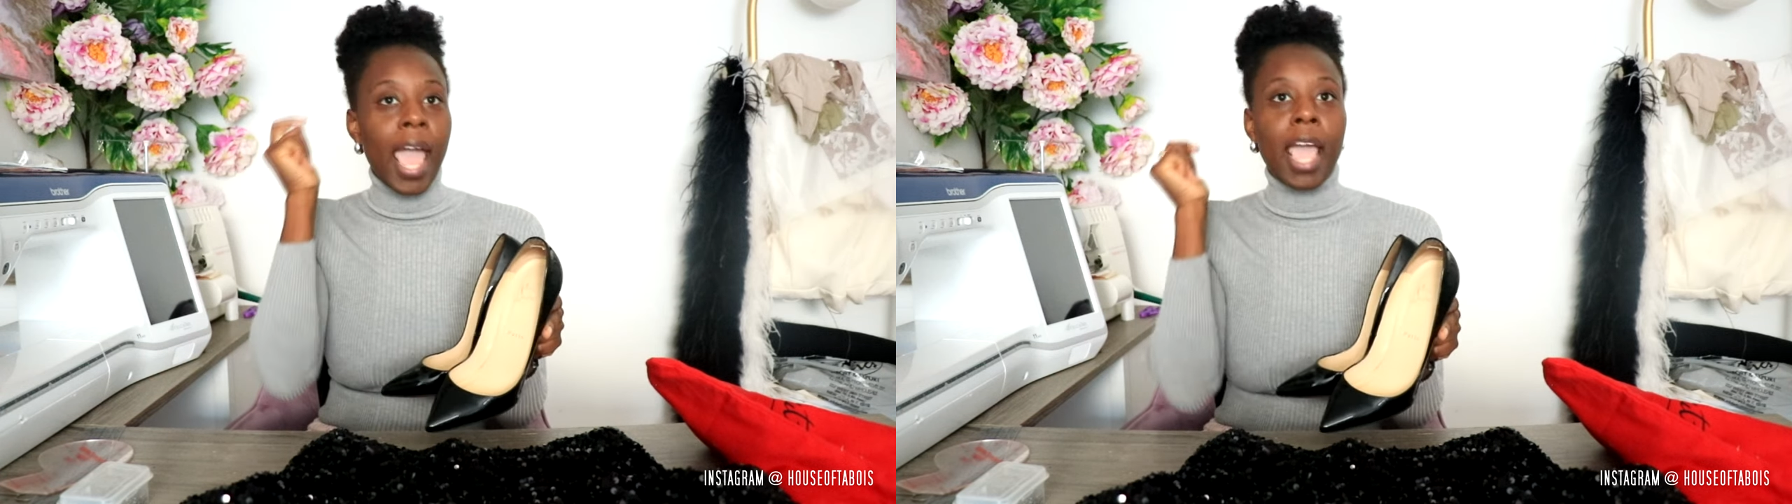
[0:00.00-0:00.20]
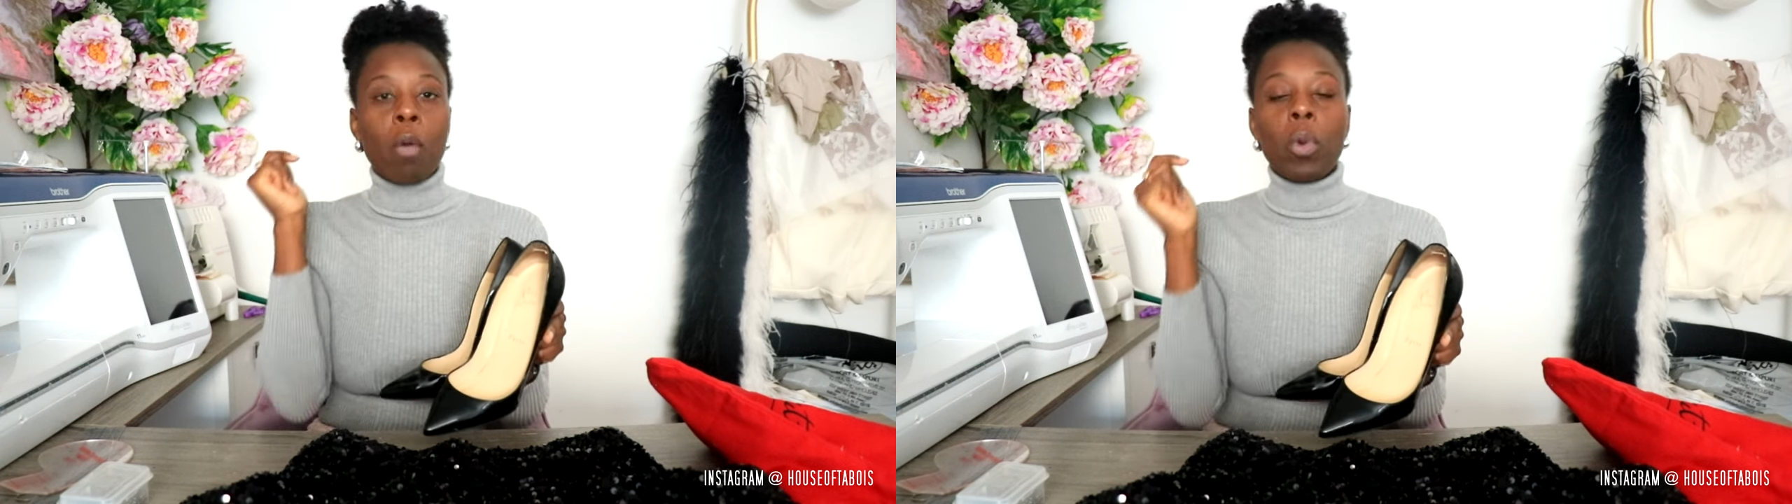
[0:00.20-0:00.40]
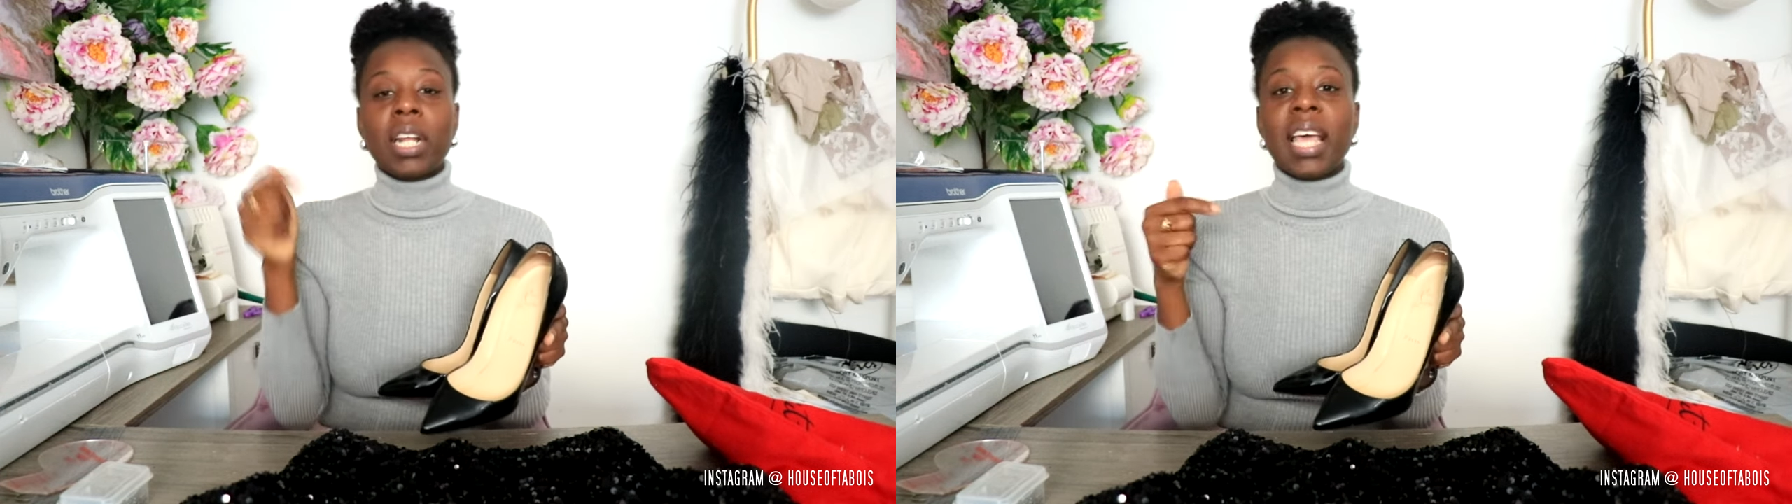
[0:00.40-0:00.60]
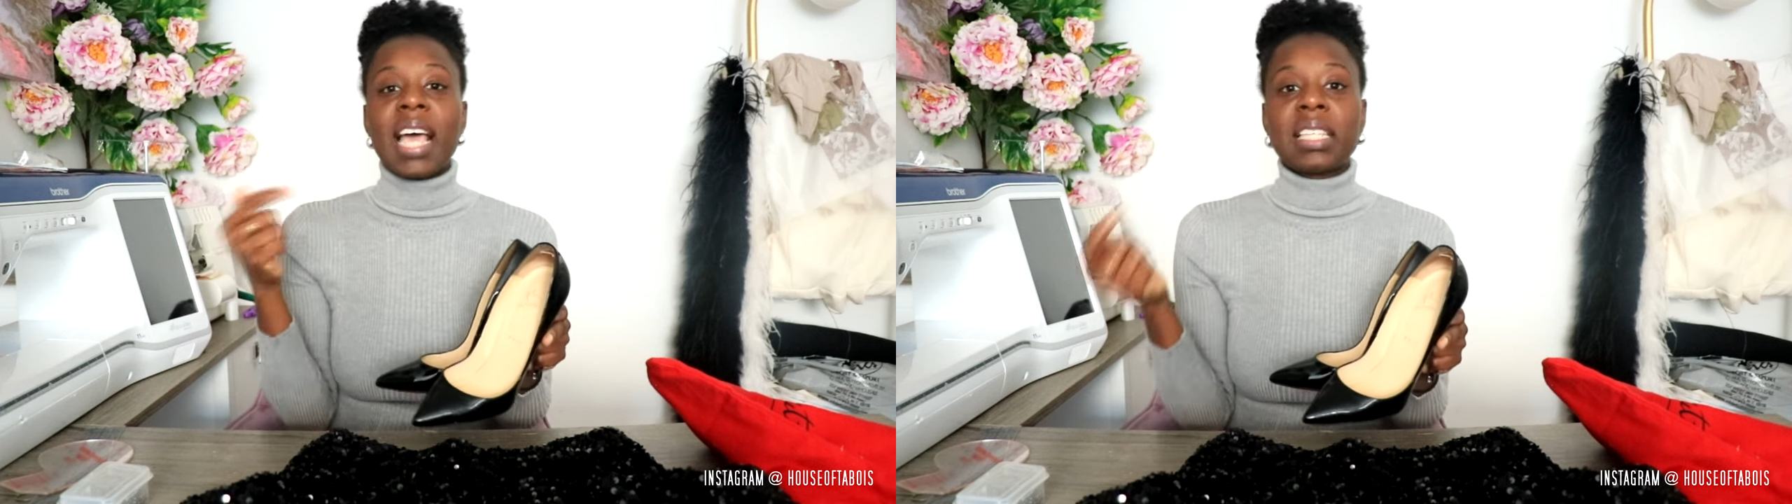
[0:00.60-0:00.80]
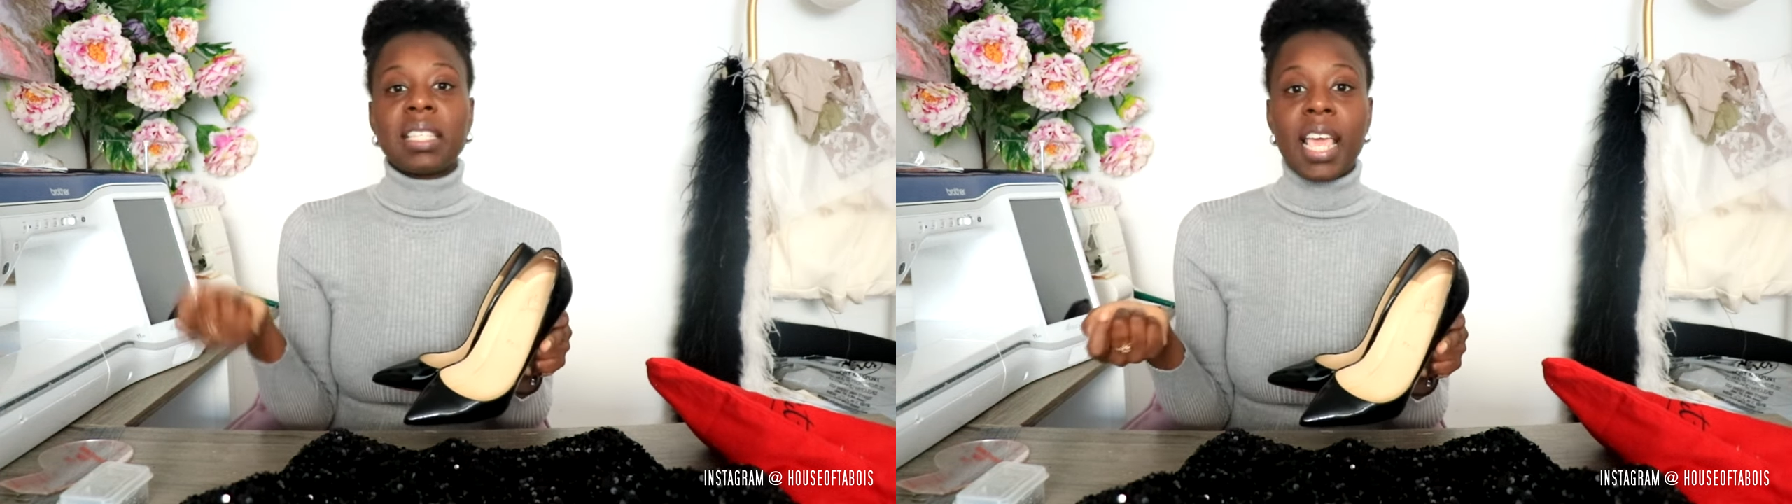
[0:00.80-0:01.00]
and one of the
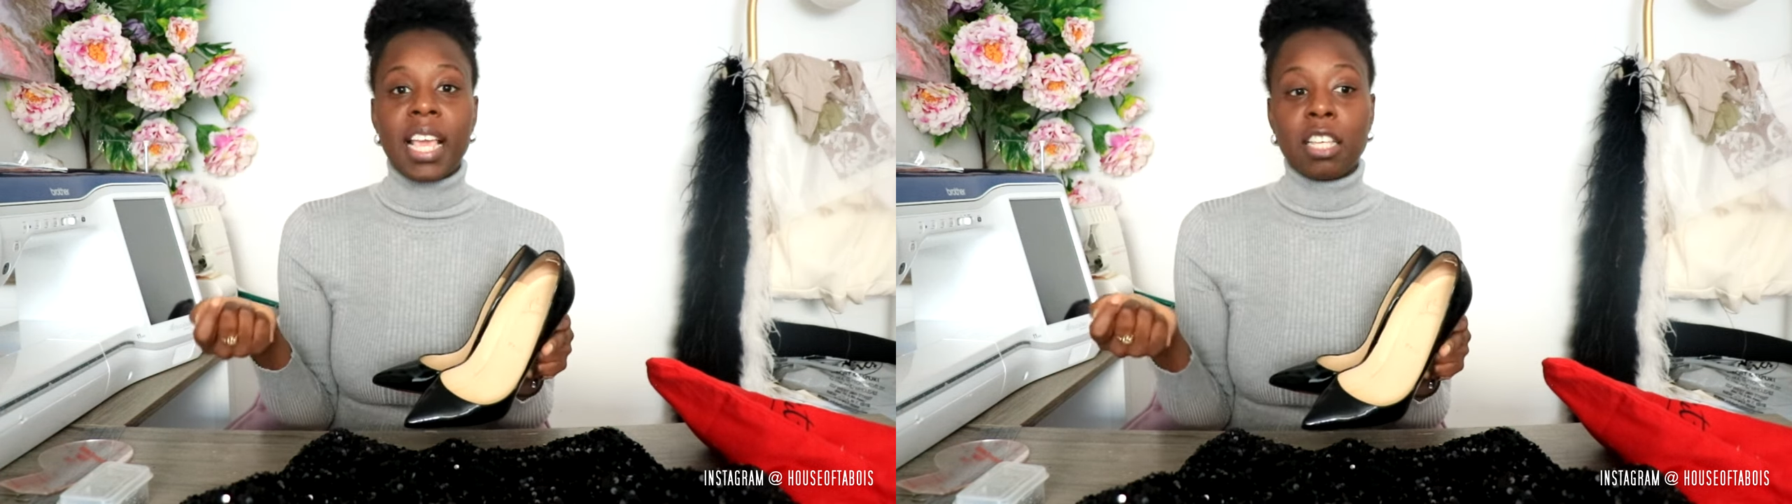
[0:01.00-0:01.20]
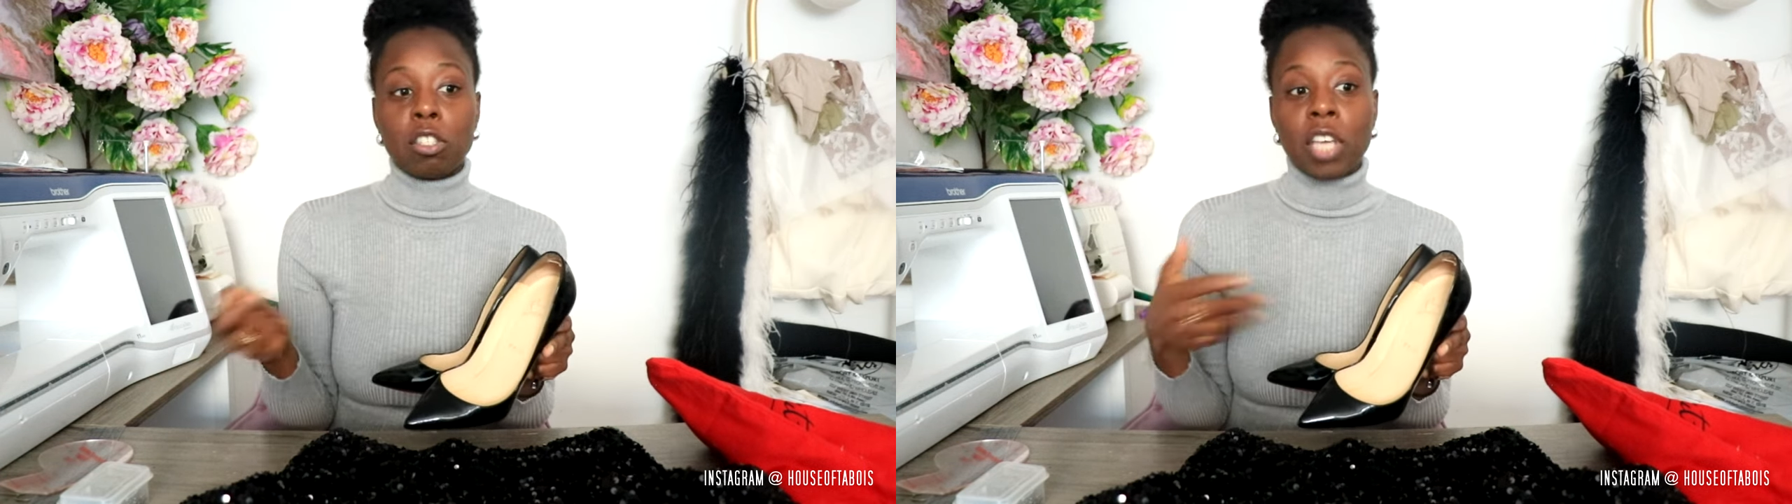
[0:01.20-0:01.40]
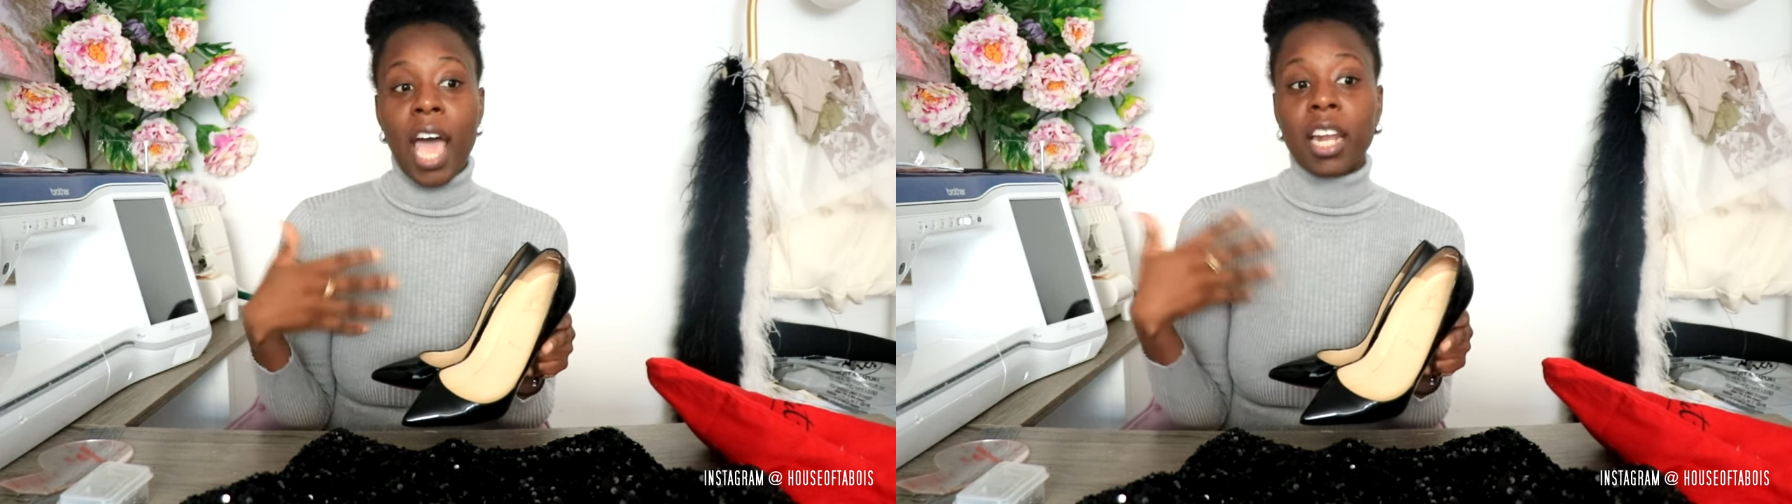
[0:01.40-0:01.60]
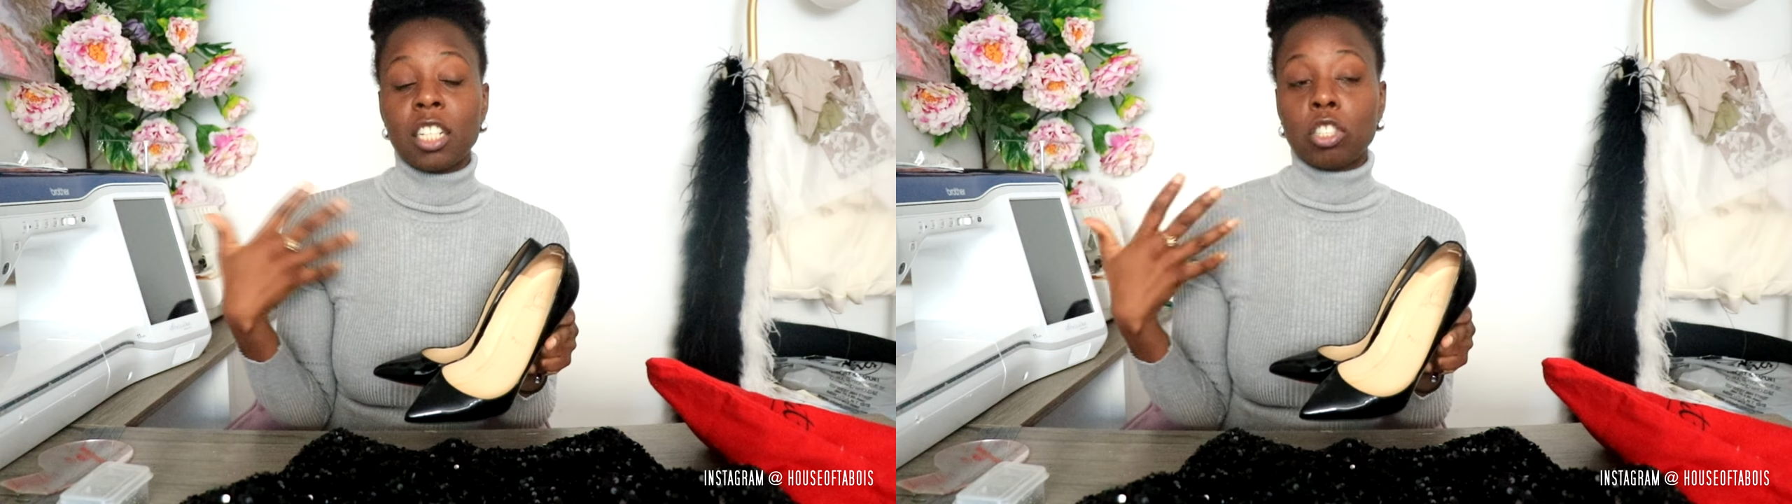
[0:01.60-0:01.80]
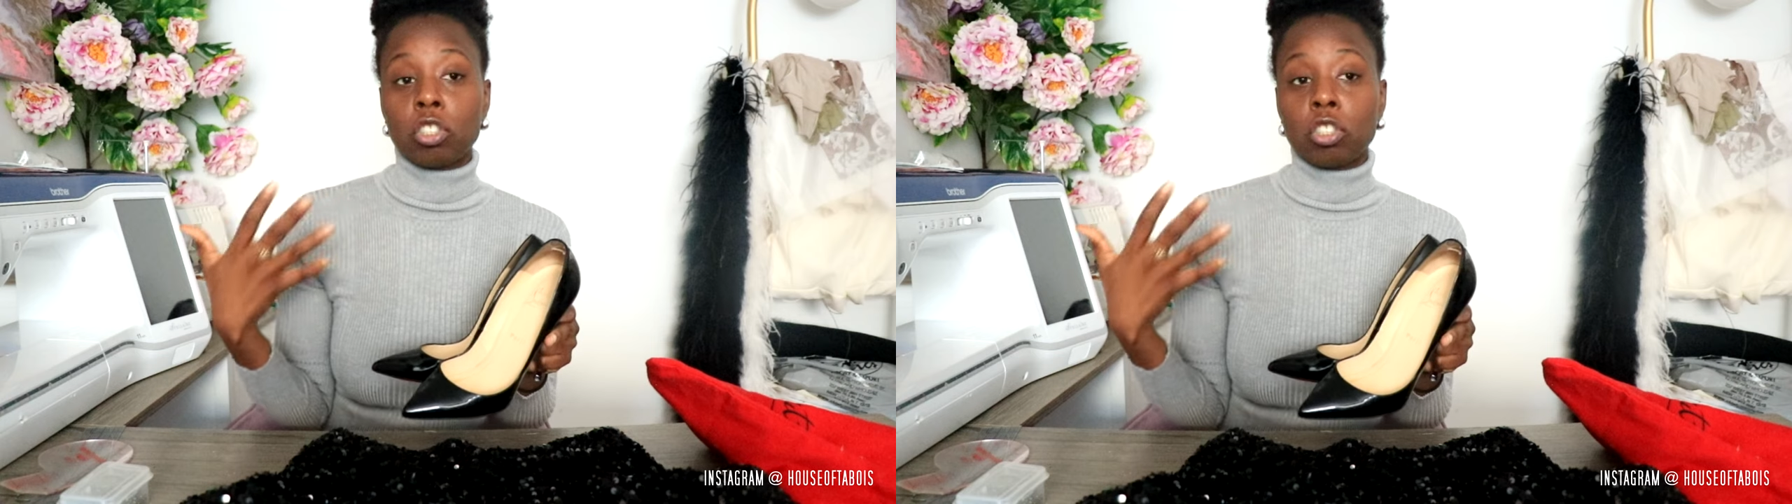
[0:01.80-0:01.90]
essays kind of